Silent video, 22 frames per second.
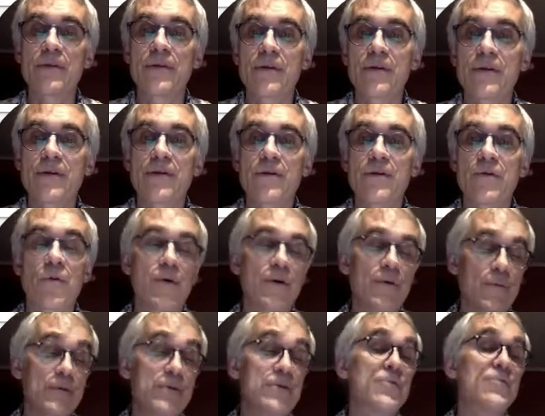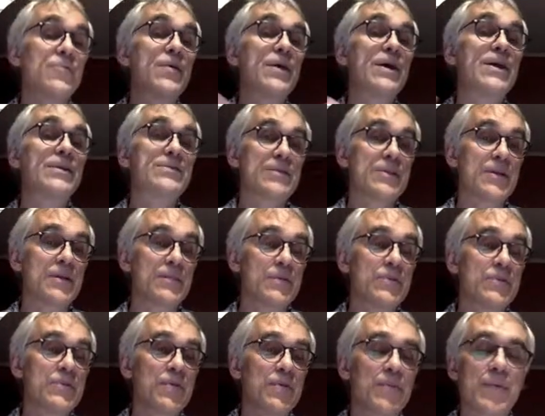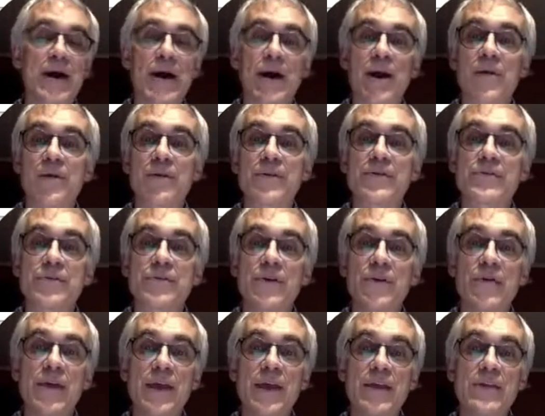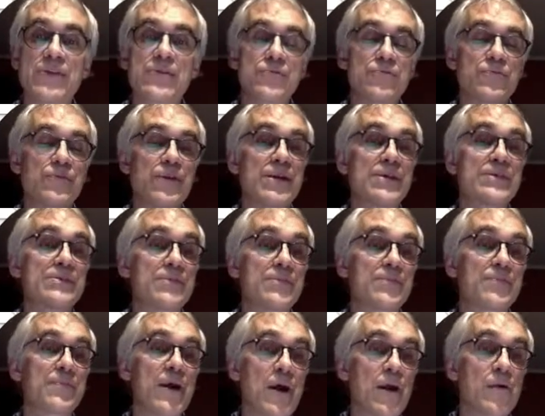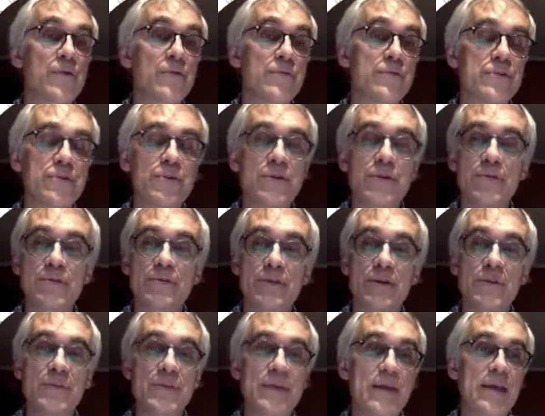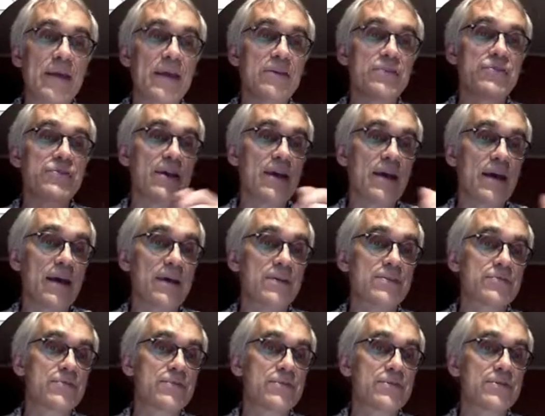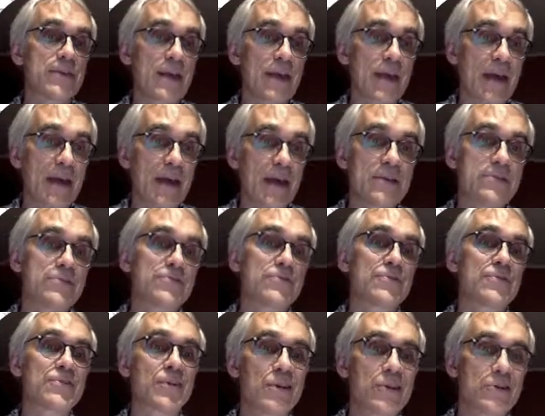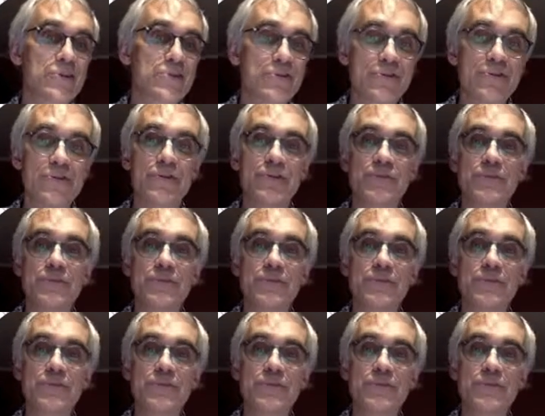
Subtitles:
or when you raise a number to a power. So h raised to the power of 2 is going to be h asterisk asterisk 2